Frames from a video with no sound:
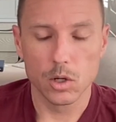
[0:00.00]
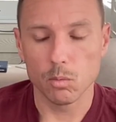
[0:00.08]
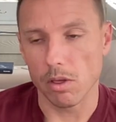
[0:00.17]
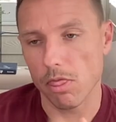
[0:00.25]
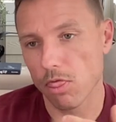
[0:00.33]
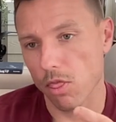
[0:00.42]

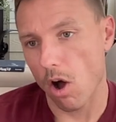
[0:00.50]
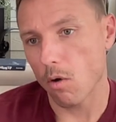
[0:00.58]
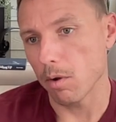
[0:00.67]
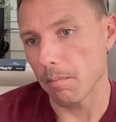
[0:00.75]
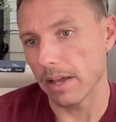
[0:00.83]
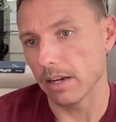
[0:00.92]
We thought
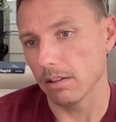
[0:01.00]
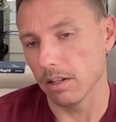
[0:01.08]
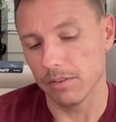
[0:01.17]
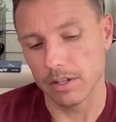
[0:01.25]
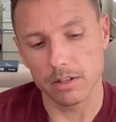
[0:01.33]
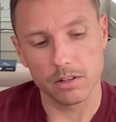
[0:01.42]
we made a
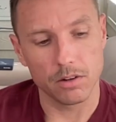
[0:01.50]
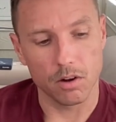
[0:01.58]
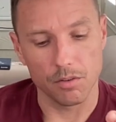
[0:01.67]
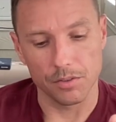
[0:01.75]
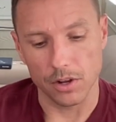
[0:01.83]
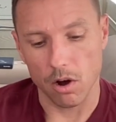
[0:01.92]
living
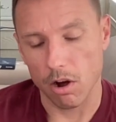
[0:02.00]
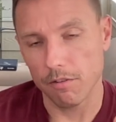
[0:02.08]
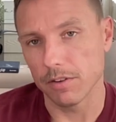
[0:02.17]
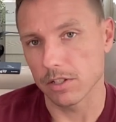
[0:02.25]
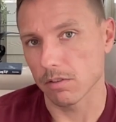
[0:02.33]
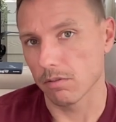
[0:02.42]
on the
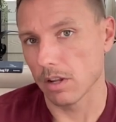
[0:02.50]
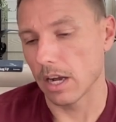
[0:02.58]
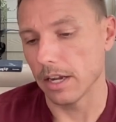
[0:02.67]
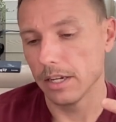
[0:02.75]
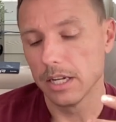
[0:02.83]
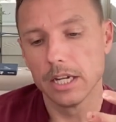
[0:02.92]
offensive line,